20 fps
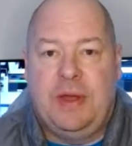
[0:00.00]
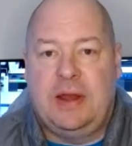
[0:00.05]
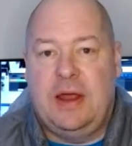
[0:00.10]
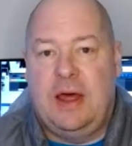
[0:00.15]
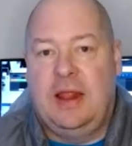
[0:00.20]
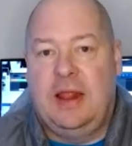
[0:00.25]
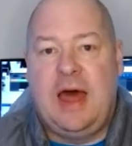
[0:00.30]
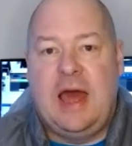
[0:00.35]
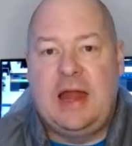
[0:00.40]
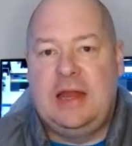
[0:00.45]

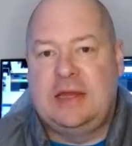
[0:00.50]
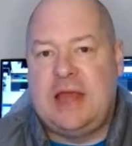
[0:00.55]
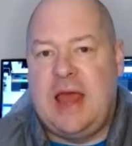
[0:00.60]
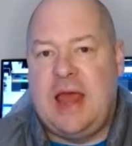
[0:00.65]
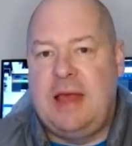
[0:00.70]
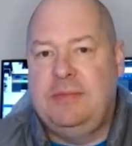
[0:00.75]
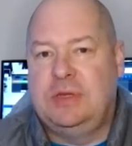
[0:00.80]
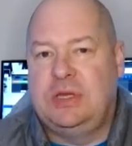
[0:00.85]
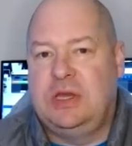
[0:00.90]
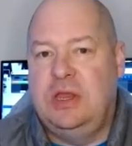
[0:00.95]
but a lot of
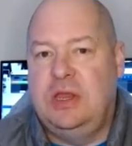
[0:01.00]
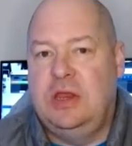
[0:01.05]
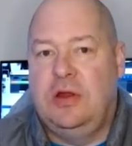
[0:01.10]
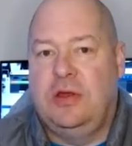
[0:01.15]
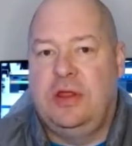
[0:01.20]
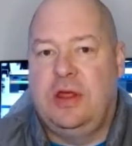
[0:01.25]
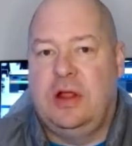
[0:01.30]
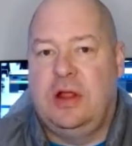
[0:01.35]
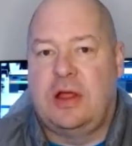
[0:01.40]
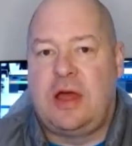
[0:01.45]
times you
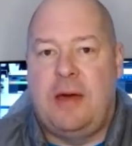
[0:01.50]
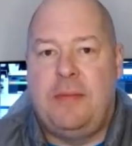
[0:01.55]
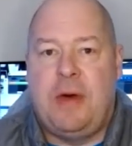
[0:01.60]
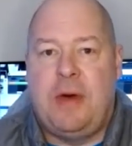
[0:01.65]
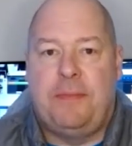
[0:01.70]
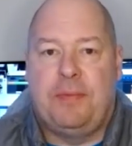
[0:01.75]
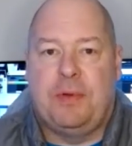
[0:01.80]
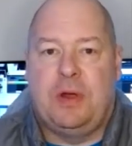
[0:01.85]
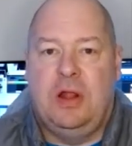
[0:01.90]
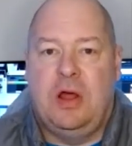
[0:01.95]
know they'll come
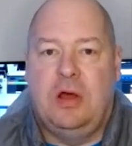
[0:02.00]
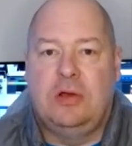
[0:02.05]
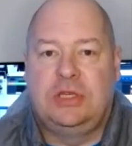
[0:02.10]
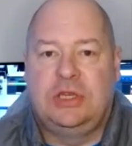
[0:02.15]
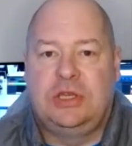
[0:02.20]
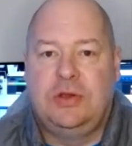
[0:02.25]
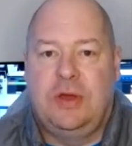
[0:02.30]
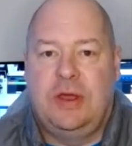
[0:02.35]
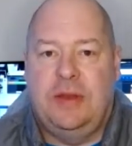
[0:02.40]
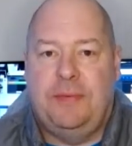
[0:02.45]
up
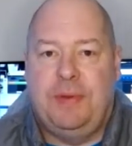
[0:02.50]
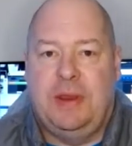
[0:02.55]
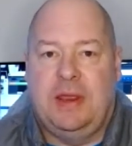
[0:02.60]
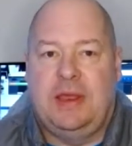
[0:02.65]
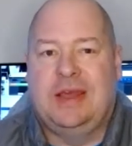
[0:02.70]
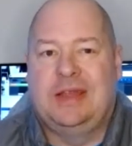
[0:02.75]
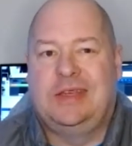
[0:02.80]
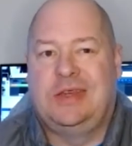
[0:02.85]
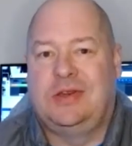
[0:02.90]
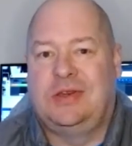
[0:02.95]
close to it
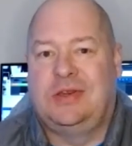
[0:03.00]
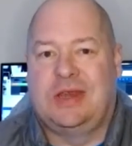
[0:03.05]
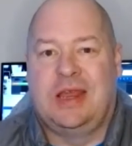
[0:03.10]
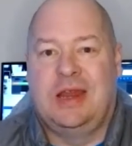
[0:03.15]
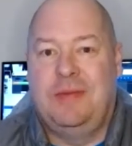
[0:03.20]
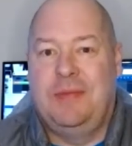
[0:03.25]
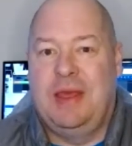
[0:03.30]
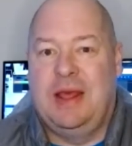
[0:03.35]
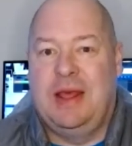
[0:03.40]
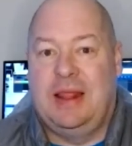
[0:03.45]
because there's
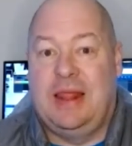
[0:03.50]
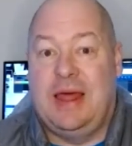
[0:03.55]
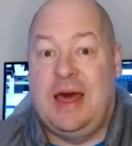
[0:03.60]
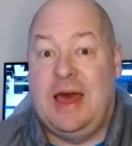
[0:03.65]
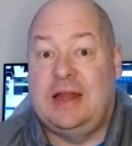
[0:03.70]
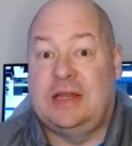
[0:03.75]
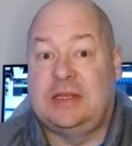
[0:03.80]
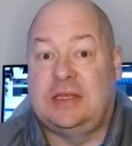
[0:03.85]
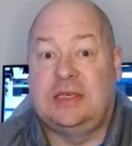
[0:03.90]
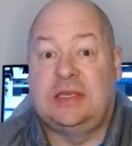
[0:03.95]
going to be a
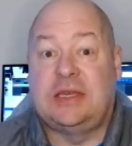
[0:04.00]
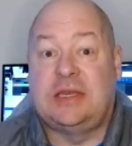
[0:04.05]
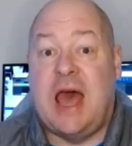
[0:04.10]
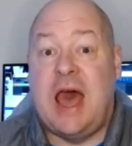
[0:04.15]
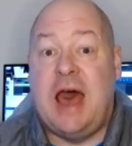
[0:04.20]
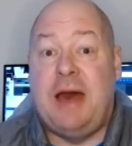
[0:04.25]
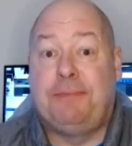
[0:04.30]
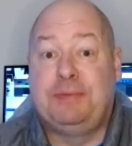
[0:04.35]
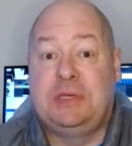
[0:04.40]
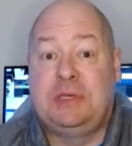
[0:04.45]
lot of
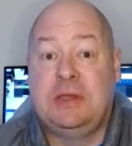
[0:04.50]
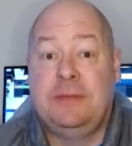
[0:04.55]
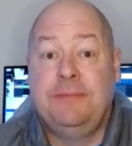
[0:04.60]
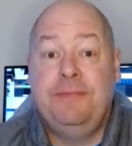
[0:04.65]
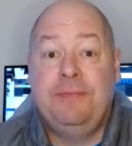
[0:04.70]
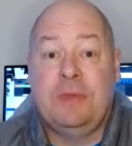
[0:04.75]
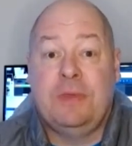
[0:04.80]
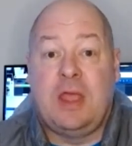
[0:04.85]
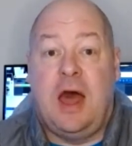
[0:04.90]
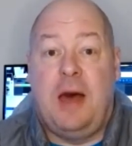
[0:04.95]
stops
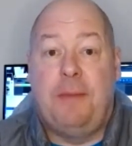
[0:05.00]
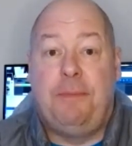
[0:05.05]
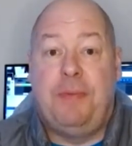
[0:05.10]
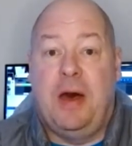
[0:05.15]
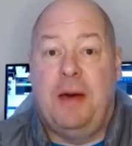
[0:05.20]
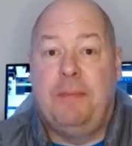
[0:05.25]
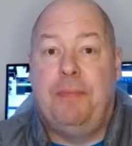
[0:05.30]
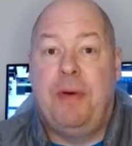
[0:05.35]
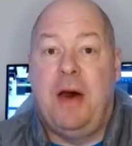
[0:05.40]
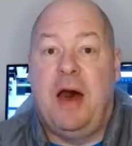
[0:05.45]

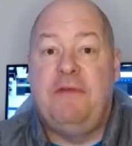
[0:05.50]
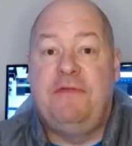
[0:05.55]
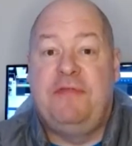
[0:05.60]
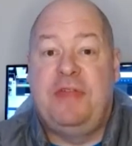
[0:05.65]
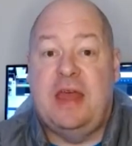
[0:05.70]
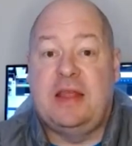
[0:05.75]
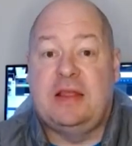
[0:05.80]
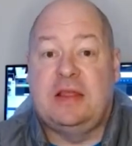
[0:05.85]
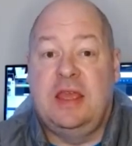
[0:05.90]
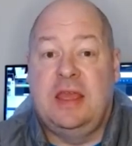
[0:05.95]
up above
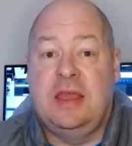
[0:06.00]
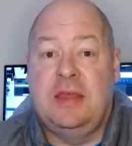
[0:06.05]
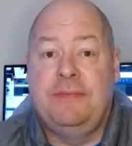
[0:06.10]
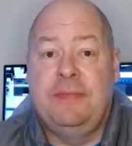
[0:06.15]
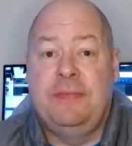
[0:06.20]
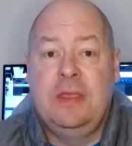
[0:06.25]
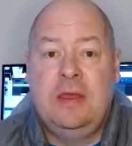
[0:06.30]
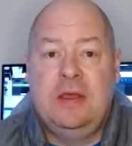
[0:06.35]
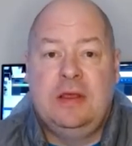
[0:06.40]
that thing.